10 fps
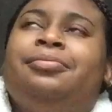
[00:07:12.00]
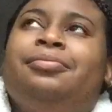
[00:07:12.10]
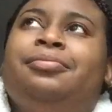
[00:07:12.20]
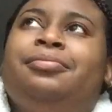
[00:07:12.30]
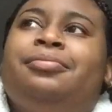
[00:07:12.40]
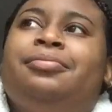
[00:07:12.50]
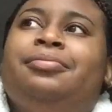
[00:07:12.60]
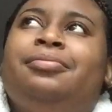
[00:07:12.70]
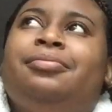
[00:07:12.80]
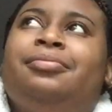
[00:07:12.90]

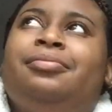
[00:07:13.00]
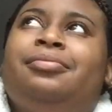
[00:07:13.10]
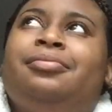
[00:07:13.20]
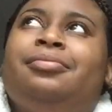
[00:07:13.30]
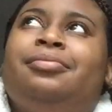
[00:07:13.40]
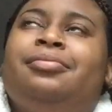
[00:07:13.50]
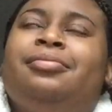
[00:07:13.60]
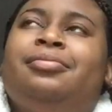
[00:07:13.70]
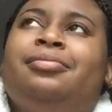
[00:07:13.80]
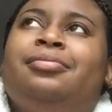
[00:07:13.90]

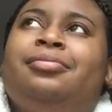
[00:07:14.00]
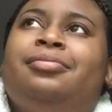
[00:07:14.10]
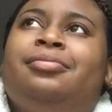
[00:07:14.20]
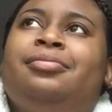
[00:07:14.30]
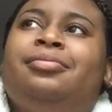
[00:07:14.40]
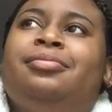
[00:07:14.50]
(no one is talking)